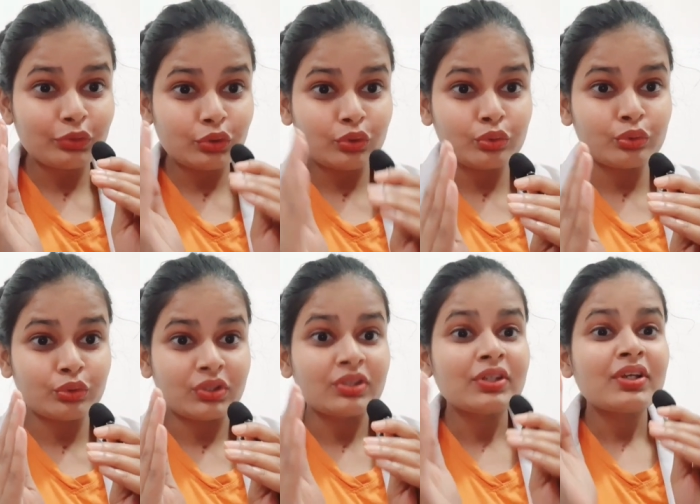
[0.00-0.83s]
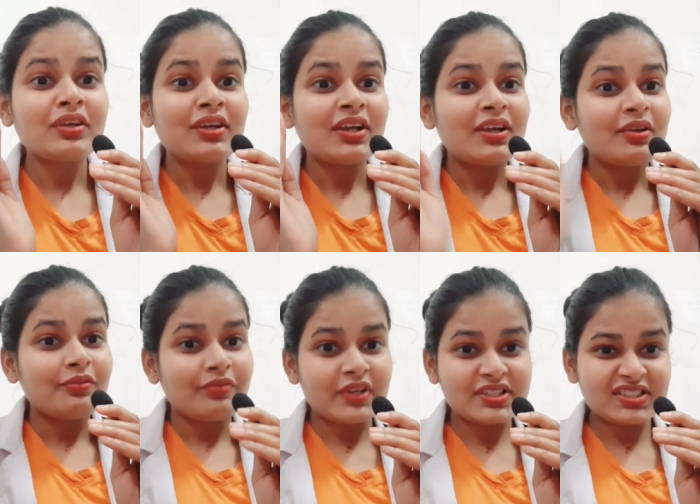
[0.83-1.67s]
tooth
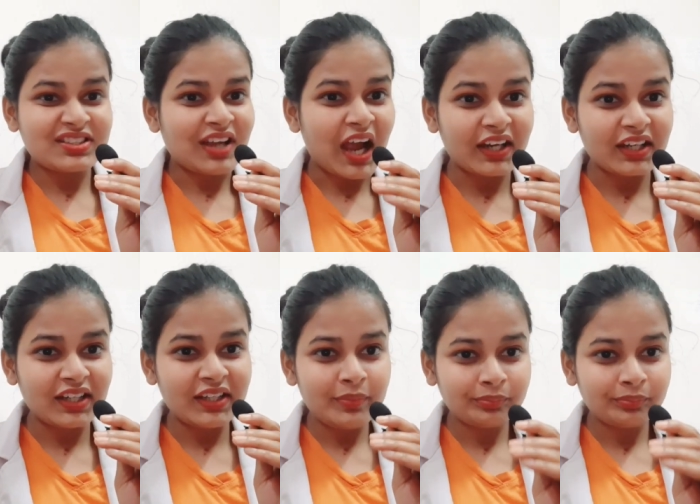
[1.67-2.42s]
first ugly,